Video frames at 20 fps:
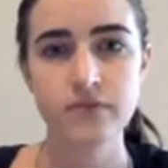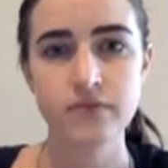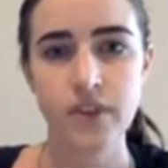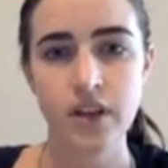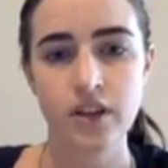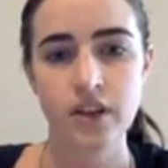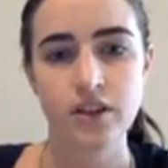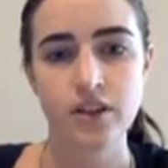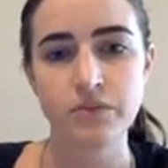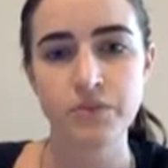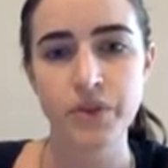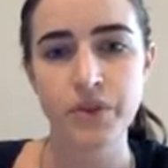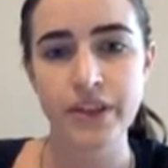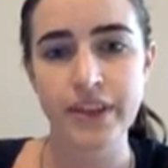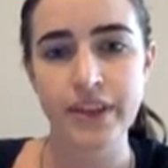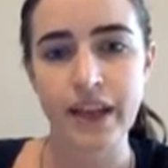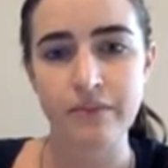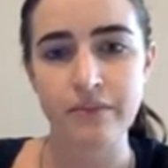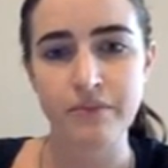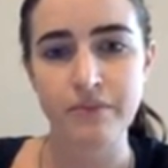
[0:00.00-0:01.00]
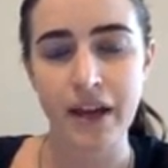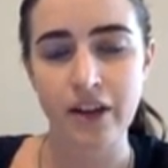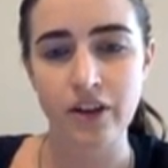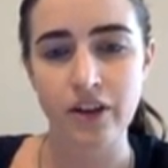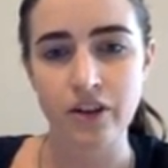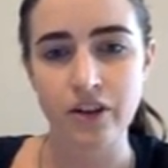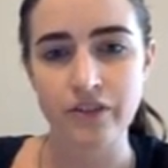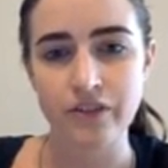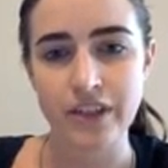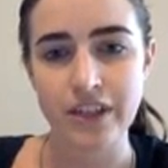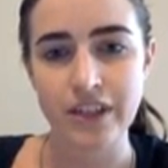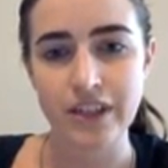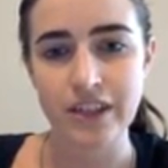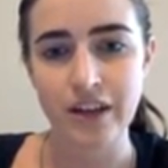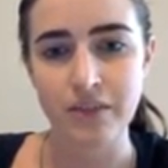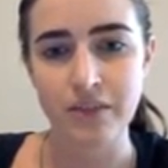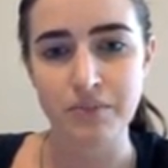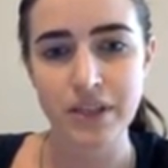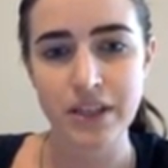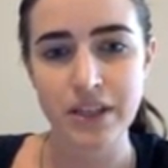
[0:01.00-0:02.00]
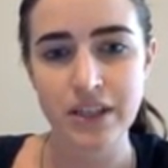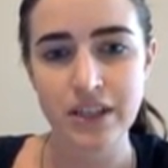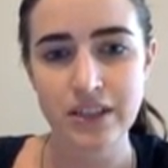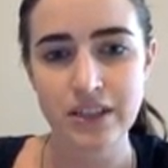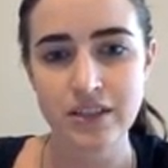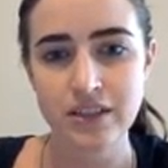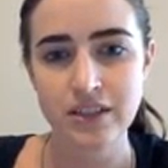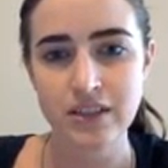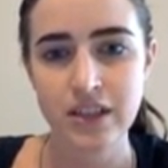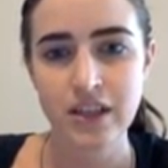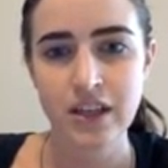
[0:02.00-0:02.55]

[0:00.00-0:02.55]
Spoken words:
I'm just going to bring that back over up here.